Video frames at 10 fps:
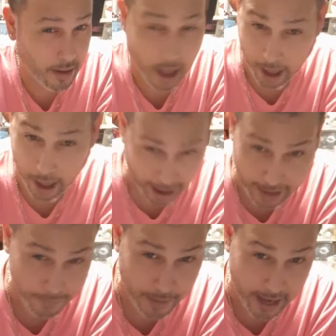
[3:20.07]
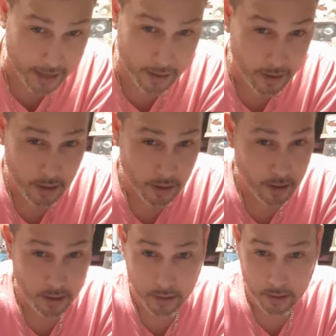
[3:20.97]
I made
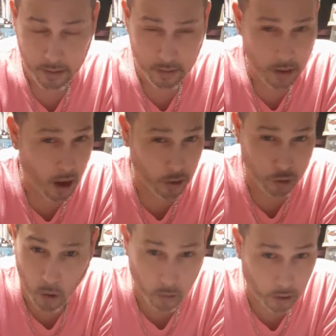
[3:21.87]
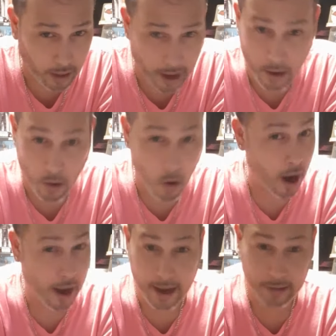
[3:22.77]
a troll account or I
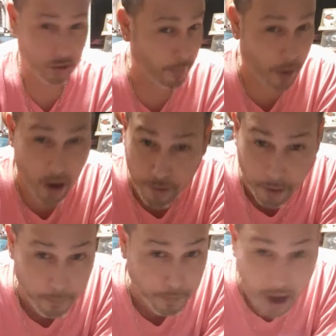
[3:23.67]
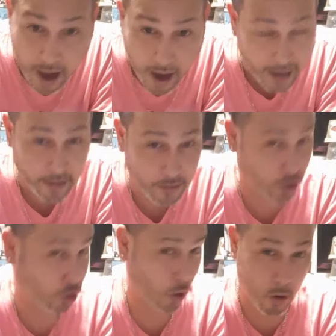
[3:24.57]
got some other guy to
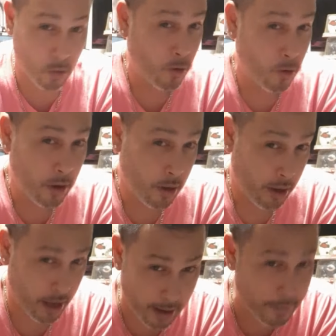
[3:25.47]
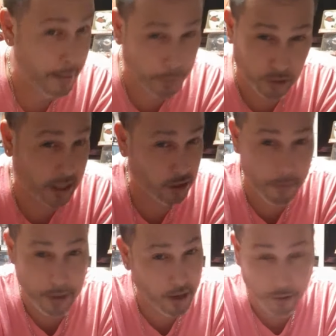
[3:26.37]
troll him and pretend to
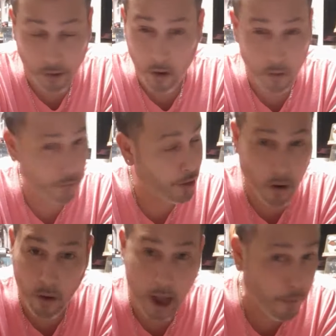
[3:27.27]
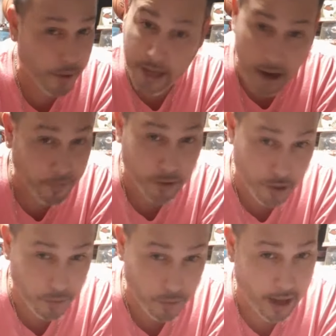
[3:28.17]
be a girl. No, I would never
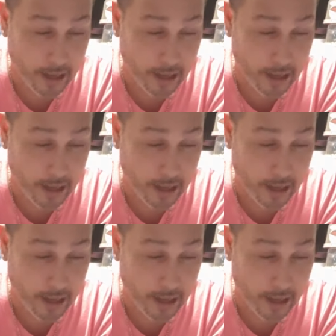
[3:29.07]
do that.